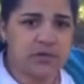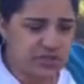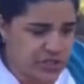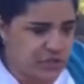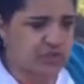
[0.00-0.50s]

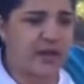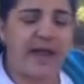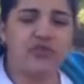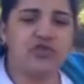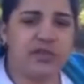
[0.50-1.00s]
Children,
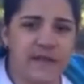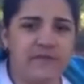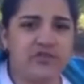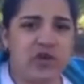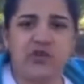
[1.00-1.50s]
I used to
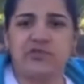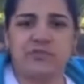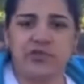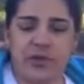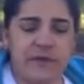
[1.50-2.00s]
live in Charleston,
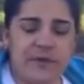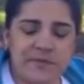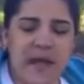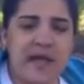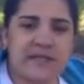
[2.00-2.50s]
Missouri. That
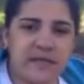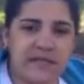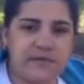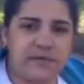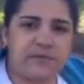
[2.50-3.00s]
was my
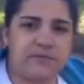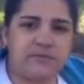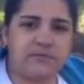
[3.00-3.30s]
ex-husband.